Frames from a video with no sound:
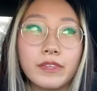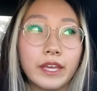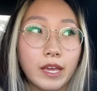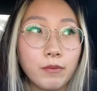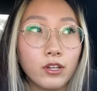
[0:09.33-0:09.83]

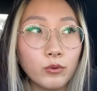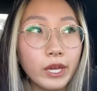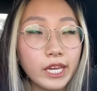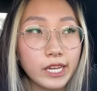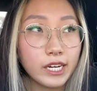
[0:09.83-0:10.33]
Came all the way
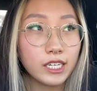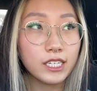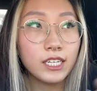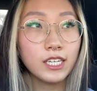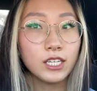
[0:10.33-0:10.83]
here
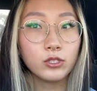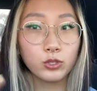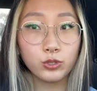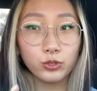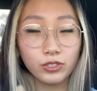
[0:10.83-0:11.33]

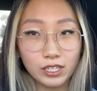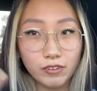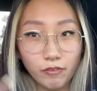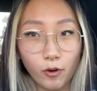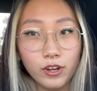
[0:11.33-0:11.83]
to look
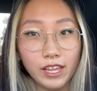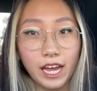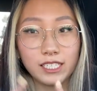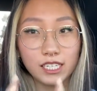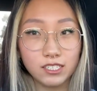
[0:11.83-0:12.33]
for
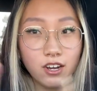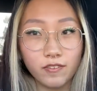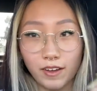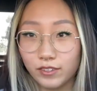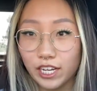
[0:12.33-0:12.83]
that TikTok
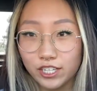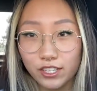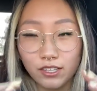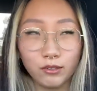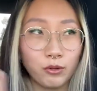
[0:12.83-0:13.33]
foundation,
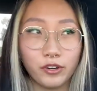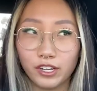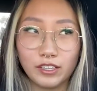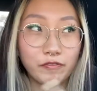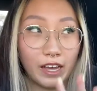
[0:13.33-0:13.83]
the
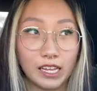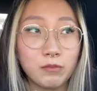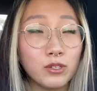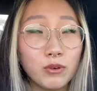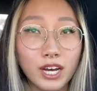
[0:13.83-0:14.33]
L'Oreal
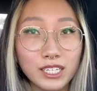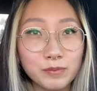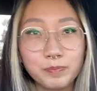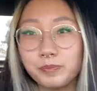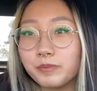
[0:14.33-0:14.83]
Infallible one,
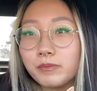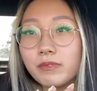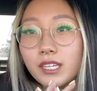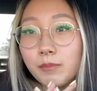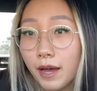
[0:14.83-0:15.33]

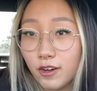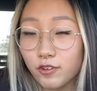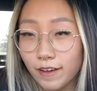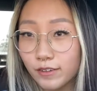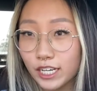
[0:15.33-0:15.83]
powder
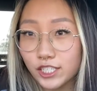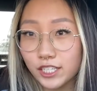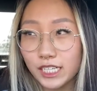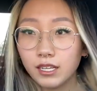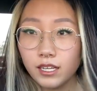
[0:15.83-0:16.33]

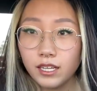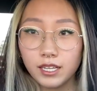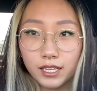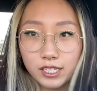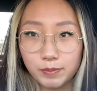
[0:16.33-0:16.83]
foundation.
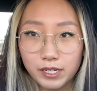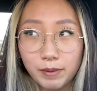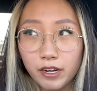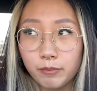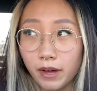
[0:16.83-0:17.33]
It's been
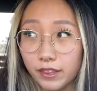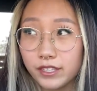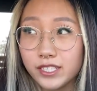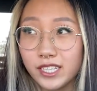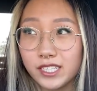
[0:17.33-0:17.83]
about a month
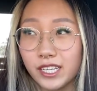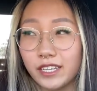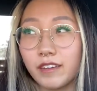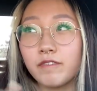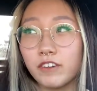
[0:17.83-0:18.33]
since
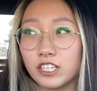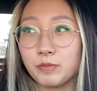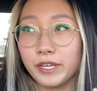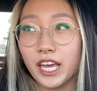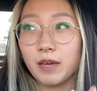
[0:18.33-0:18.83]
like it first
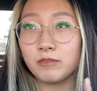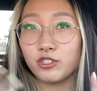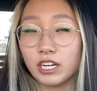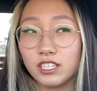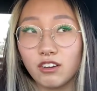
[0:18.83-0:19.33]
became
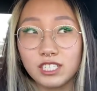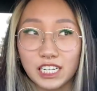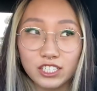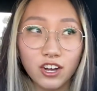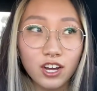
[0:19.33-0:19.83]
trendy on
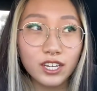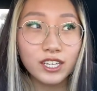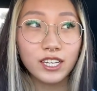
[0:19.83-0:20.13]
TikTok.